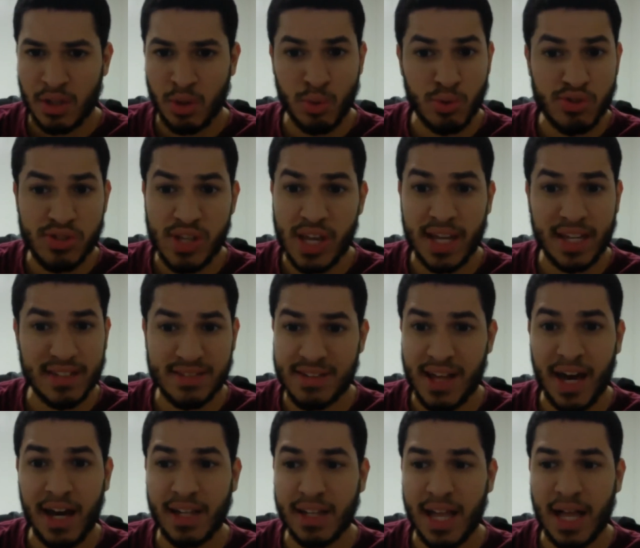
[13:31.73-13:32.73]
Yusei is
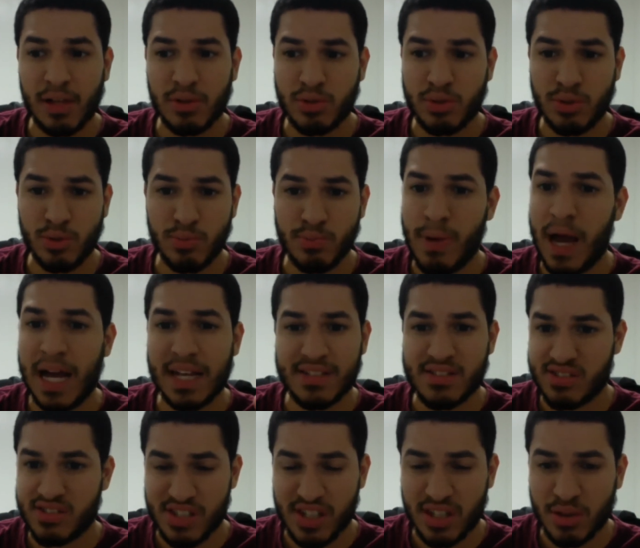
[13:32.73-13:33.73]
not allowed to mass
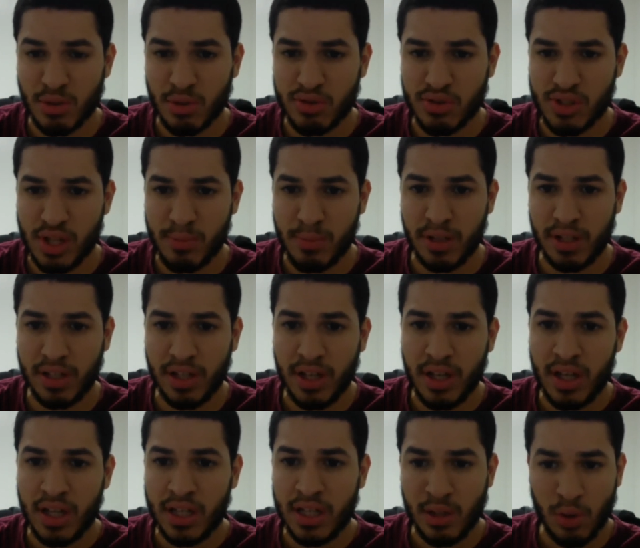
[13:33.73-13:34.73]
synchro summon
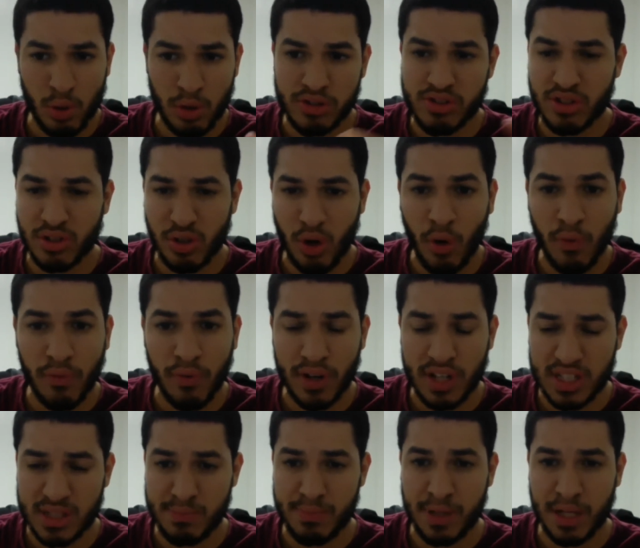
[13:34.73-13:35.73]
in order to go for
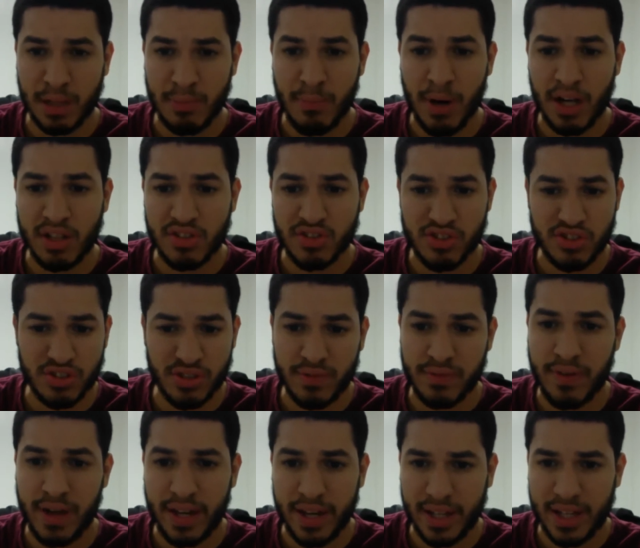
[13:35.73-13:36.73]
his big monsters to
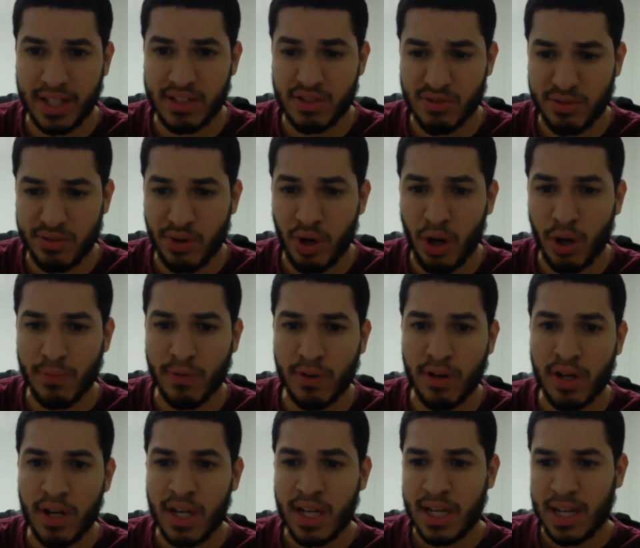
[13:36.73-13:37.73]
fight against
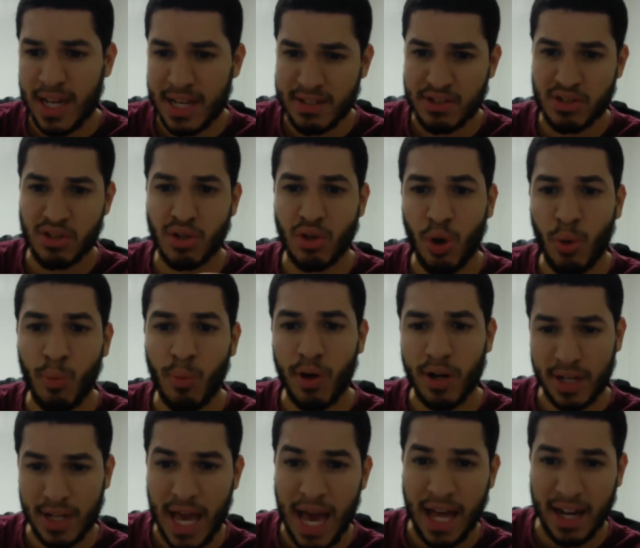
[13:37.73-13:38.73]
Revolver. He has to go
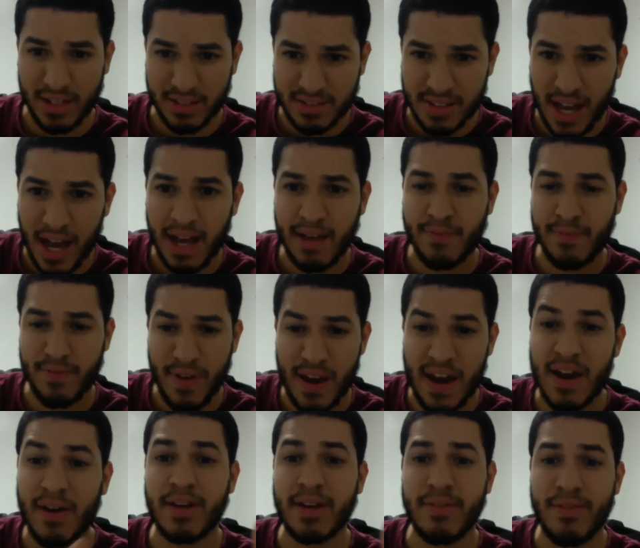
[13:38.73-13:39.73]
one at a time,
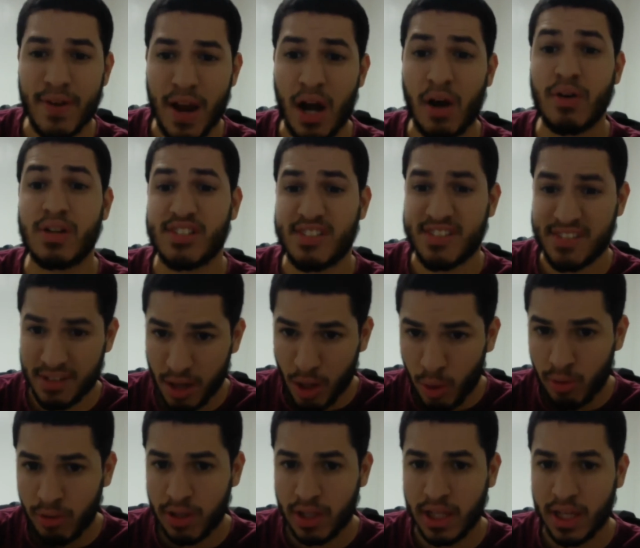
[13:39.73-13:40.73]
very, very
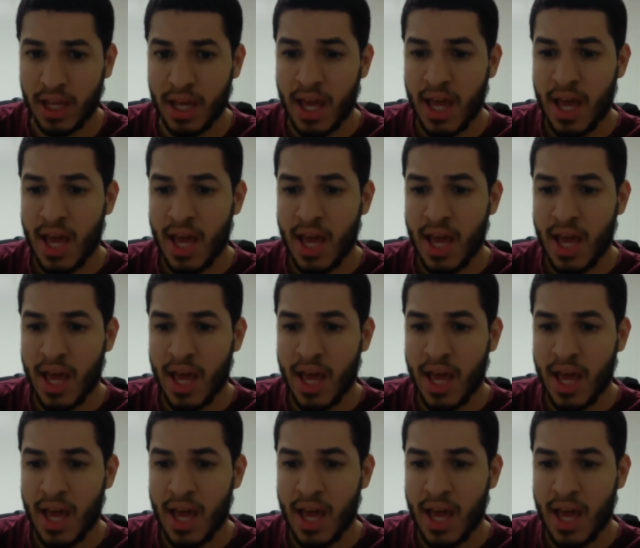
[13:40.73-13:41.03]
slowly.